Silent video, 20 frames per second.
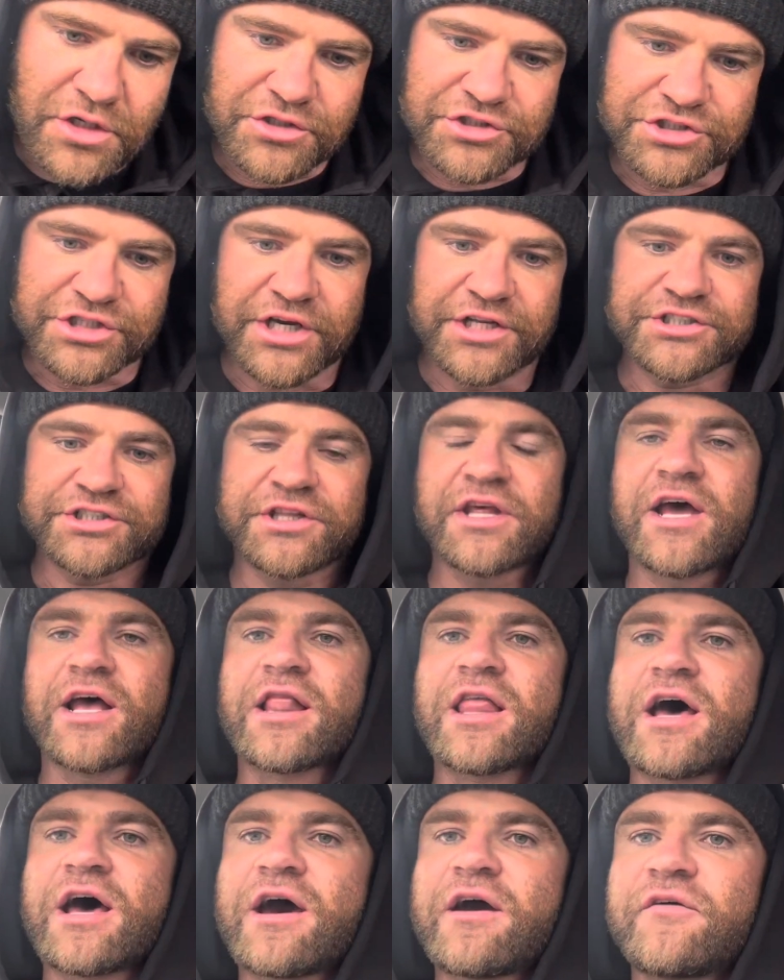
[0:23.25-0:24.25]
changing their
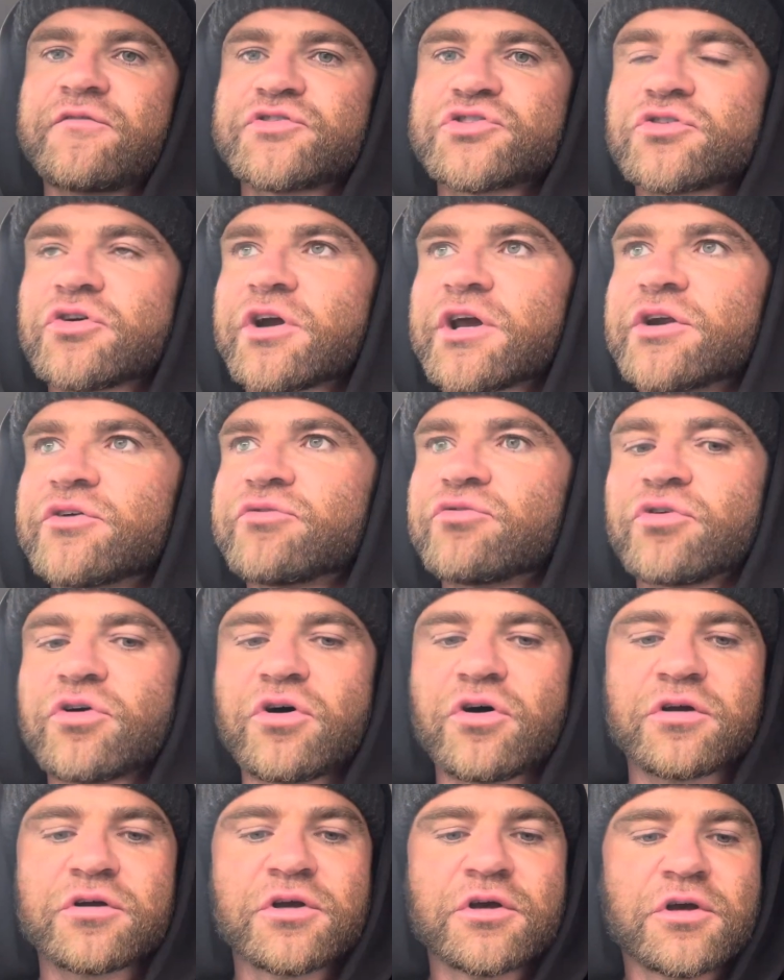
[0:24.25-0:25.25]
lives, stuck in a
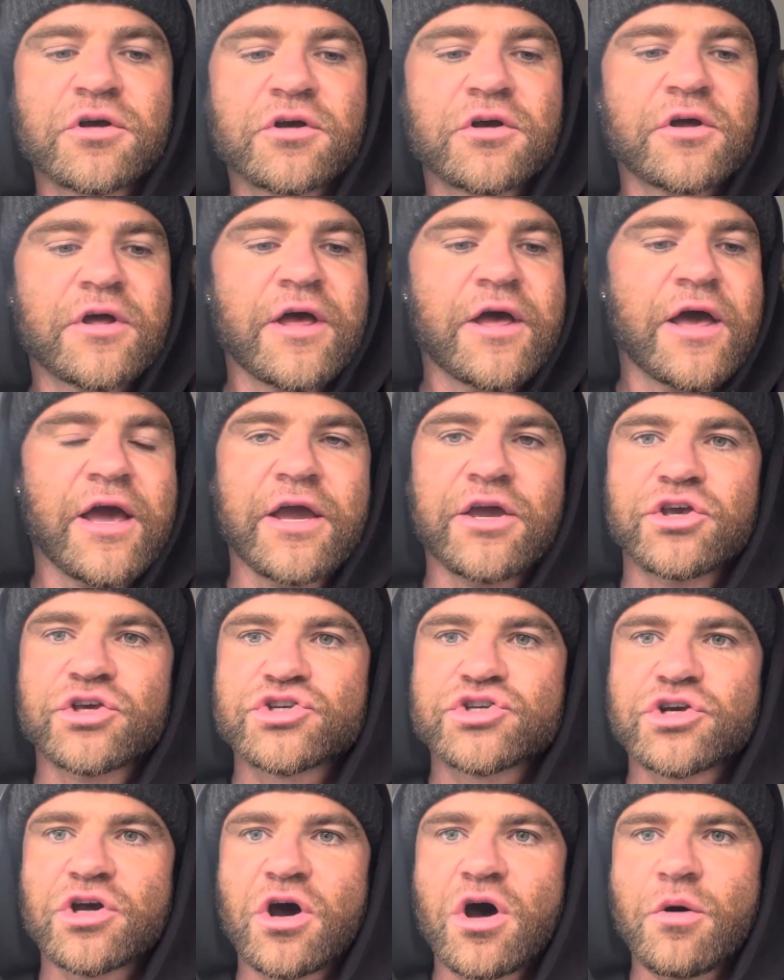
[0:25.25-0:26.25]
rut, hate your
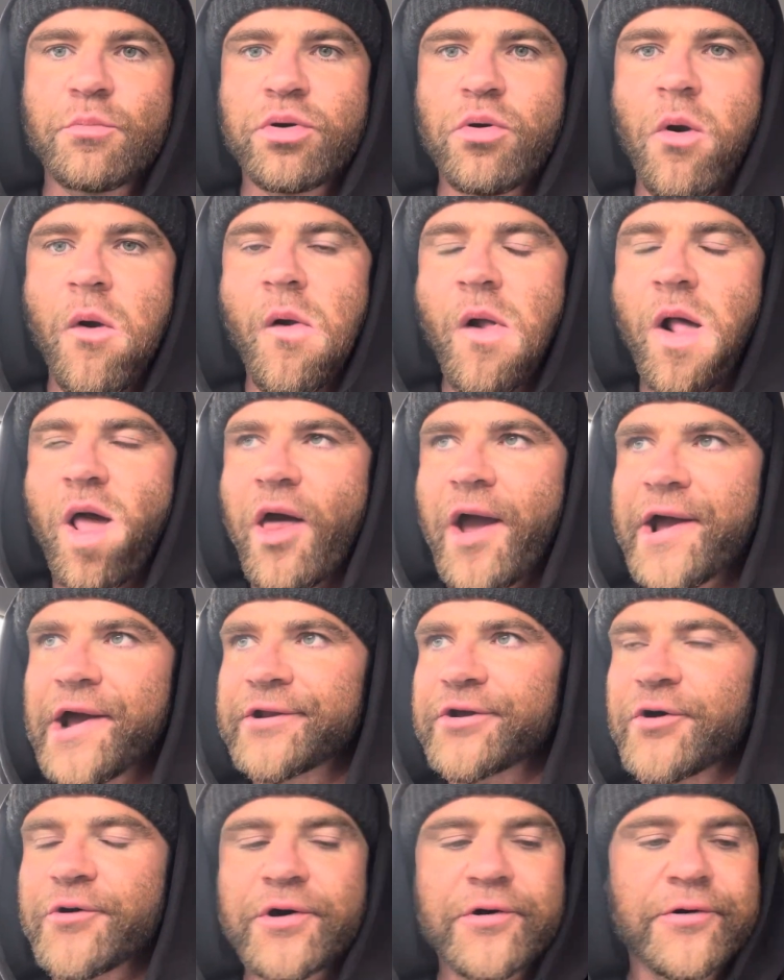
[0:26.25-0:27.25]
job, I
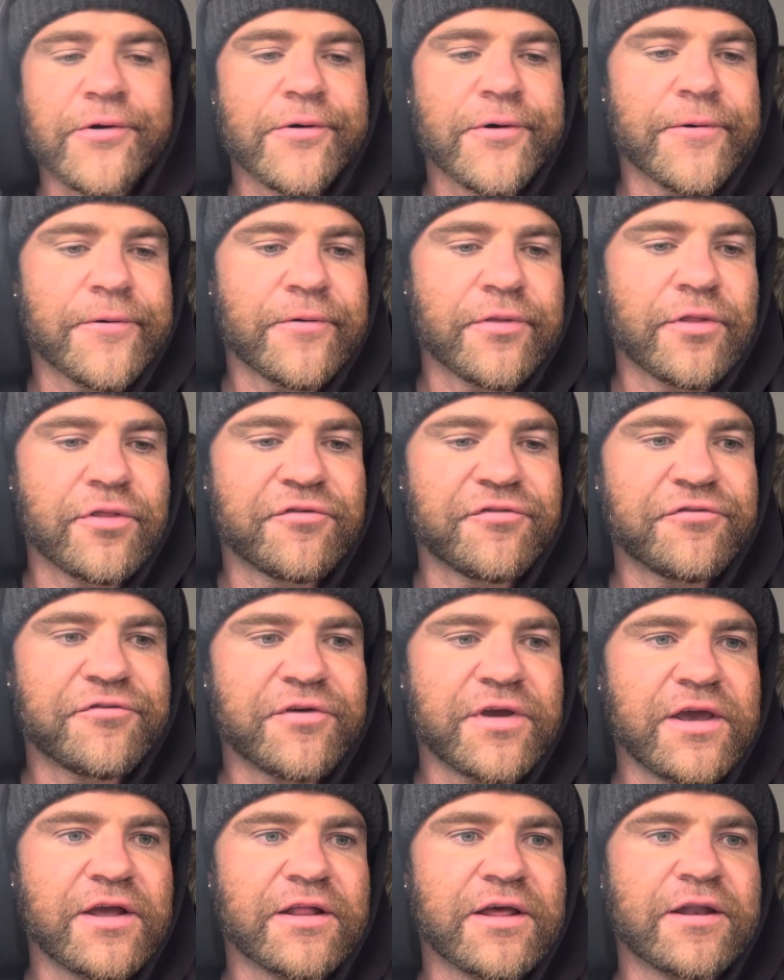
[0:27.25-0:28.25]
know the
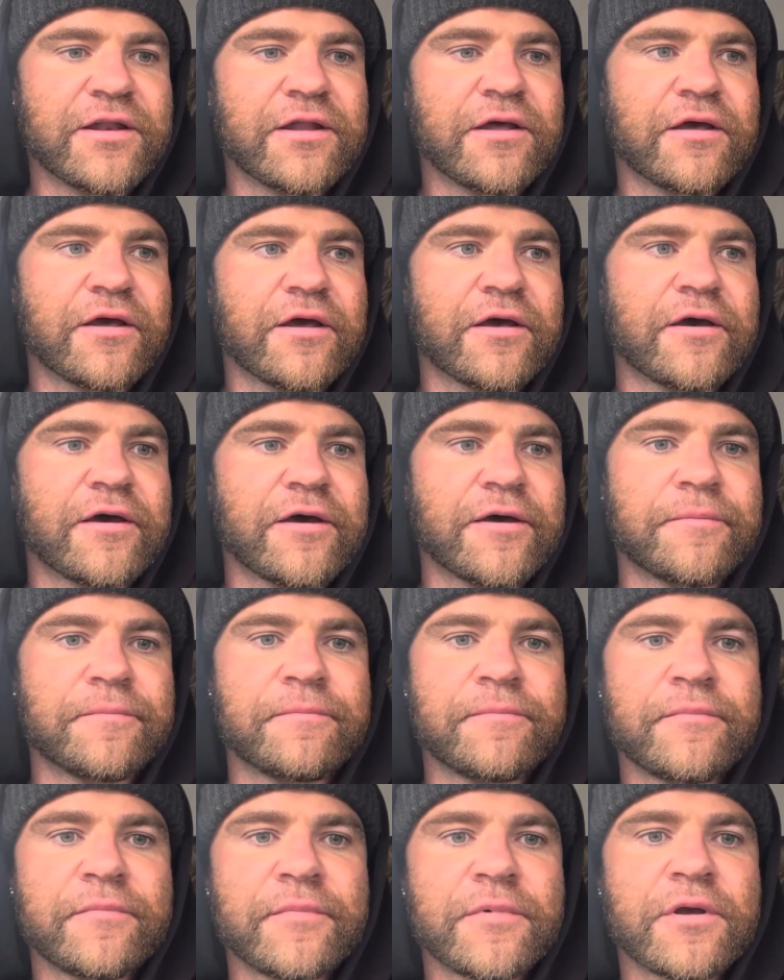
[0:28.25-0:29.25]
feeling.
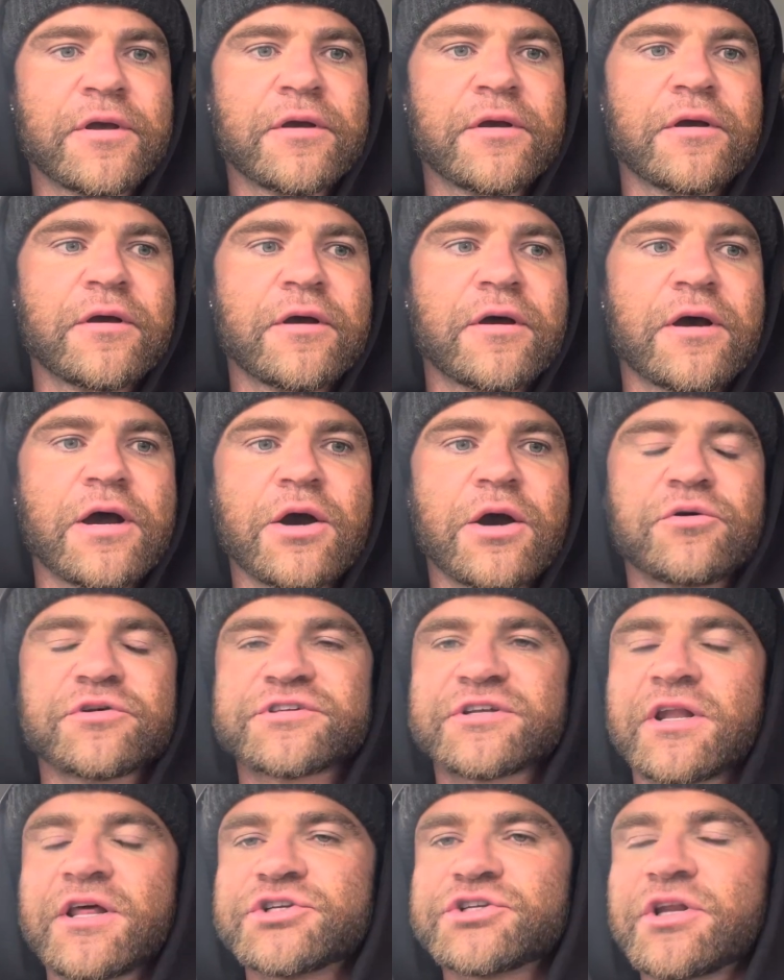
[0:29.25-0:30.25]
I was
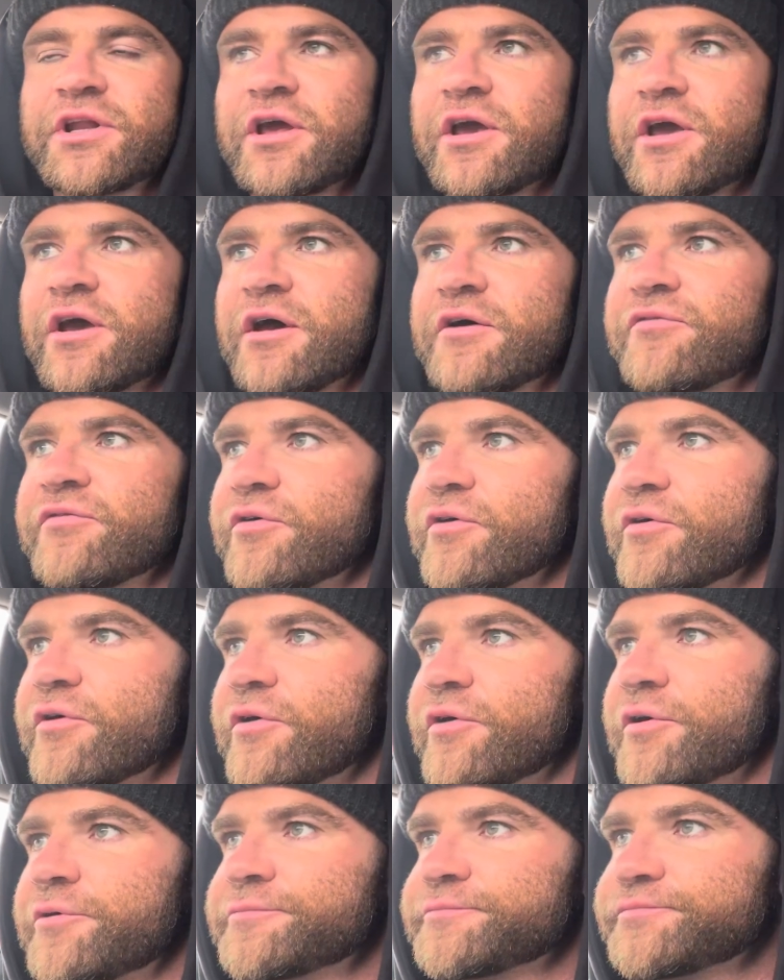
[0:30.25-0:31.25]
an engineer for